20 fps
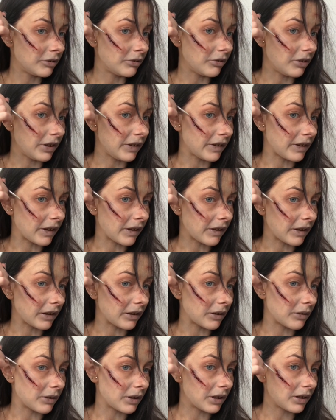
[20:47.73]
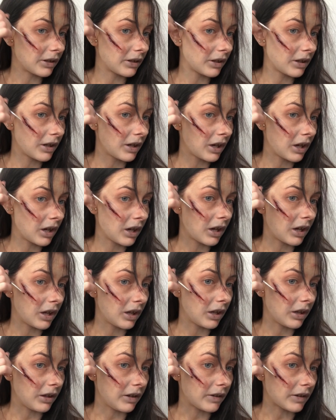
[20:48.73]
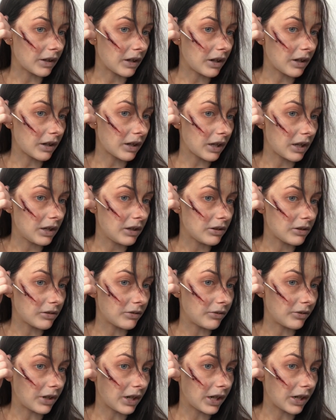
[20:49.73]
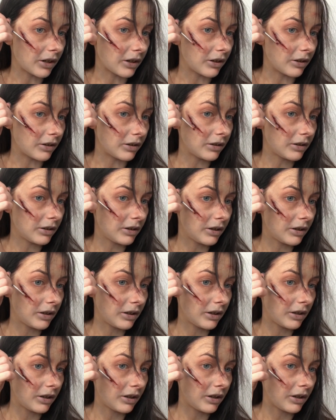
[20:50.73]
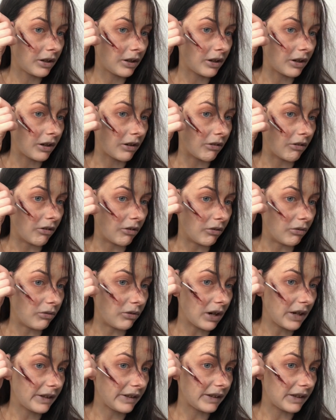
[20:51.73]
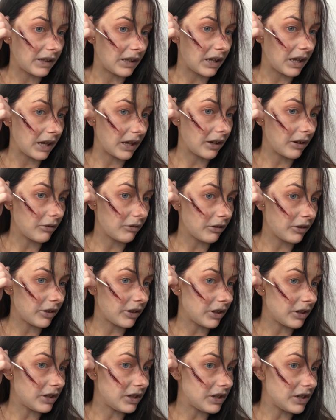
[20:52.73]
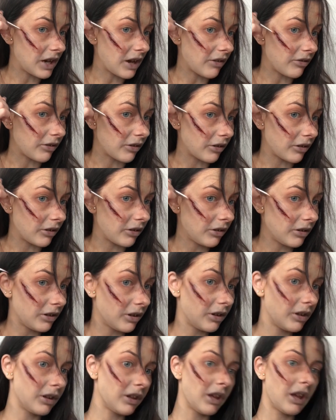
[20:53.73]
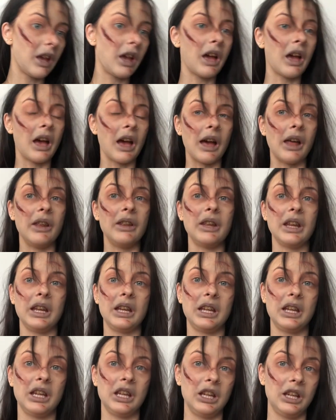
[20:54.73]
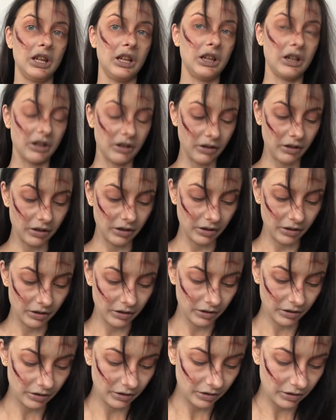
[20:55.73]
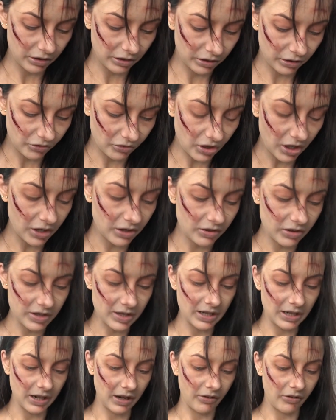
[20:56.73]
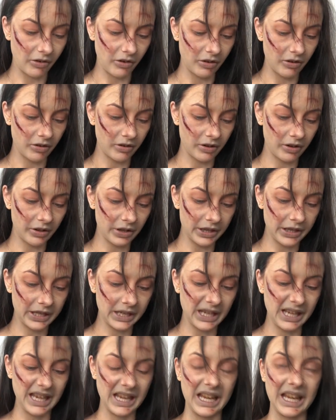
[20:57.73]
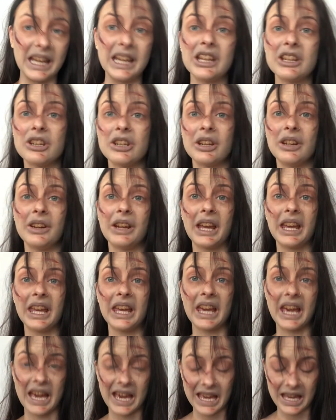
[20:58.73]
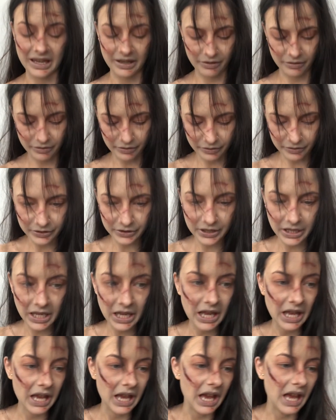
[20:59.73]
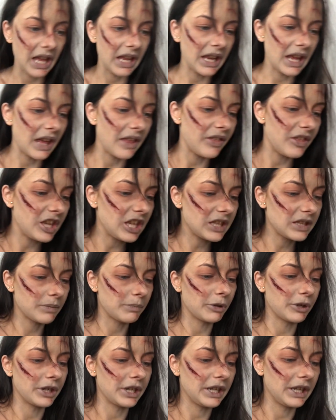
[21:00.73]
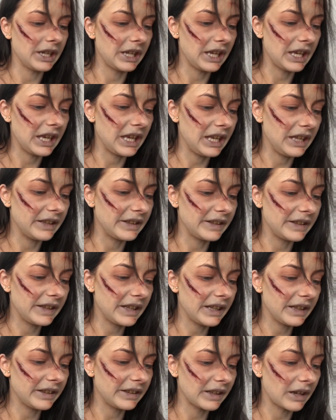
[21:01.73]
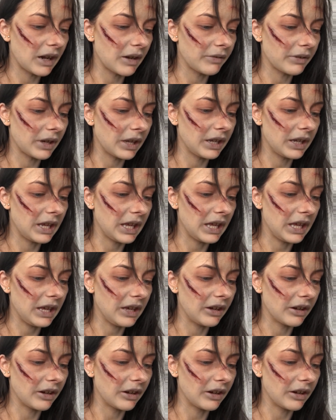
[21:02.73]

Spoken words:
means nothing to me, this Archangel Michael wrestling with the devil, and then he throws the devil into a cave. And at this point, he sits up and he